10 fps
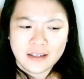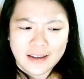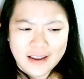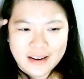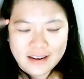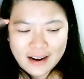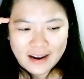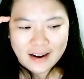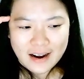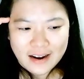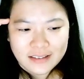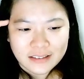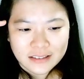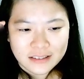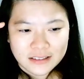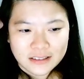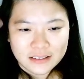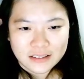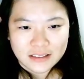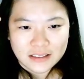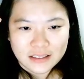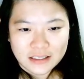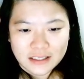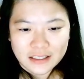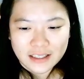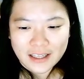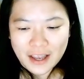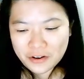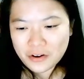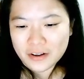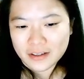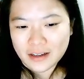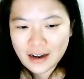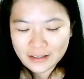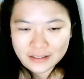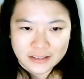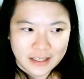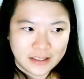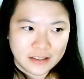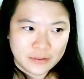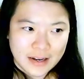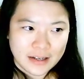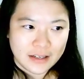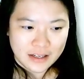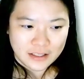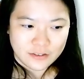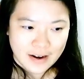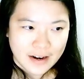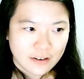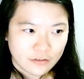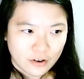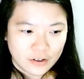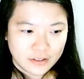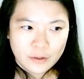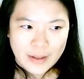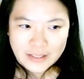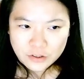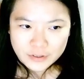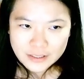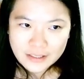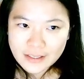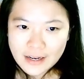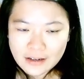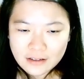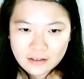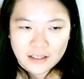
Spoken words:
And I just cannot understand when it is right for West to return the 8.